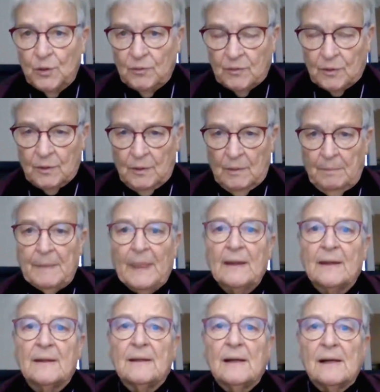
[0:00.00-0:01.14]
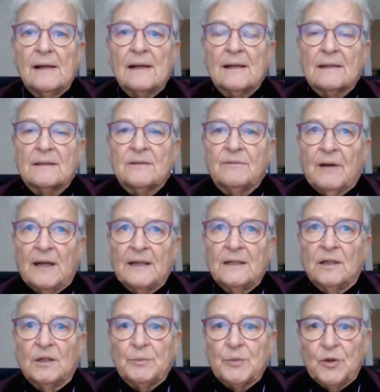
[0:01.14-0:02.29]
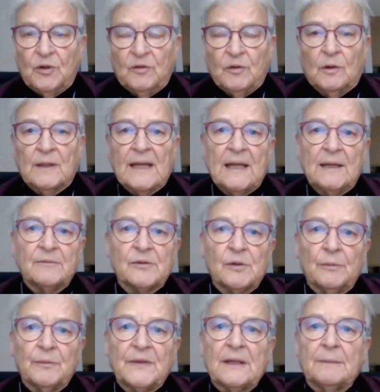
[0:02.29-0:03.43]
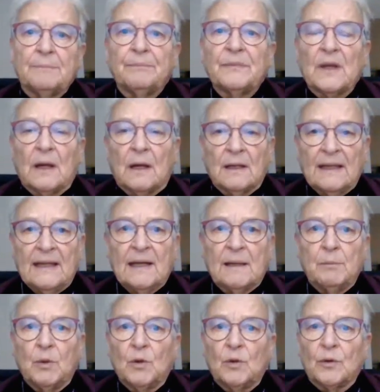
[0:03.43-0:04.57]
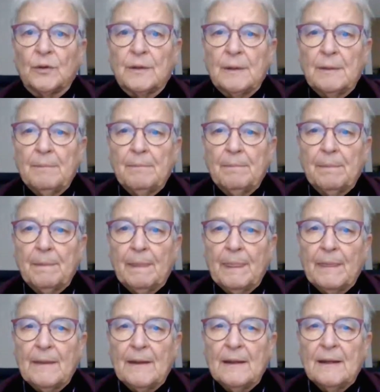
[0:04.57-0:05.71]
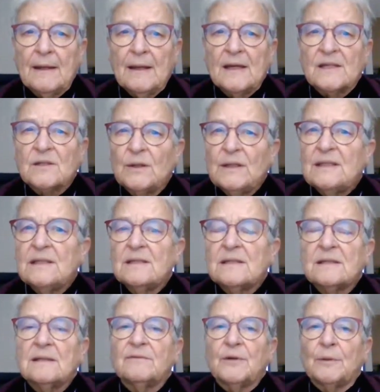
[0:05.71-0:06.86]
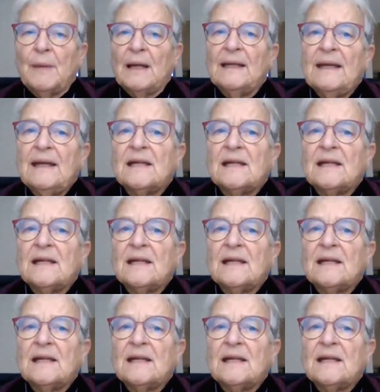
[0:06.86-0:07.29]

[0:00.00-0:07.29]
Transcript: approval. The final approval came from the ALLEA board. So it is, from